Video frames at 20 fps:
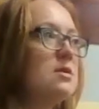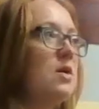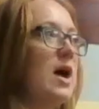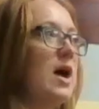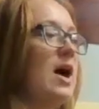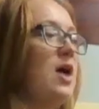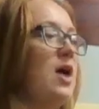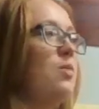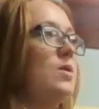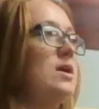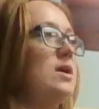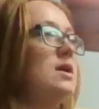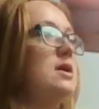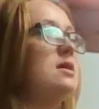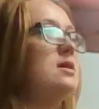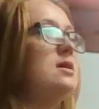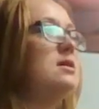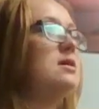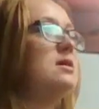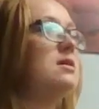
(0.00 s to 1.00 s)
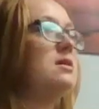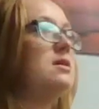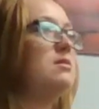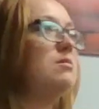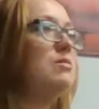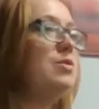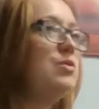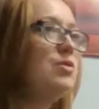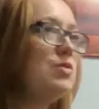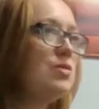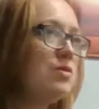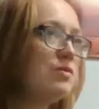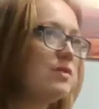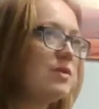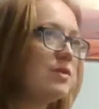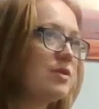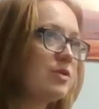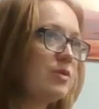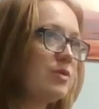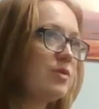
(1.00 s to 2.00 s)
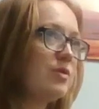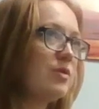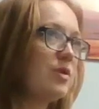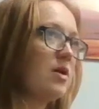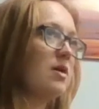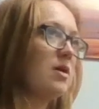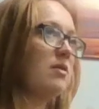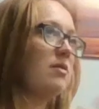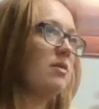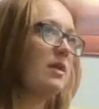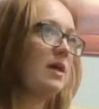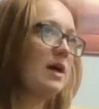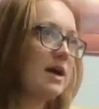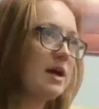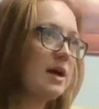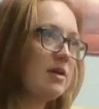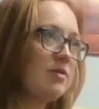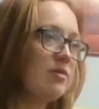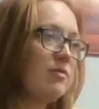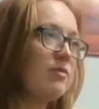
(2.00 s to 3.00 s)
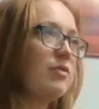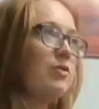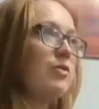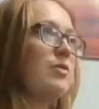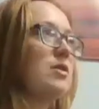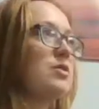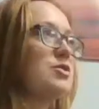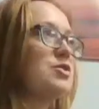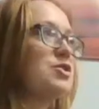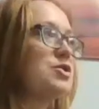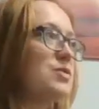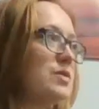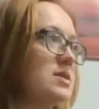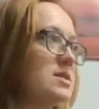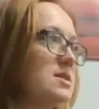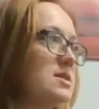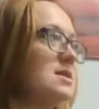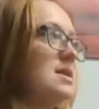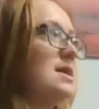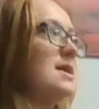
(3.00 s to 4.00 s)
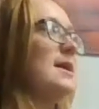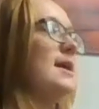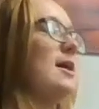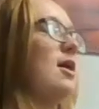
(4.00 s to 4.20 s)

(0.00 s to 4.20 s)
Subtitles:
How we move through our life, through our choices,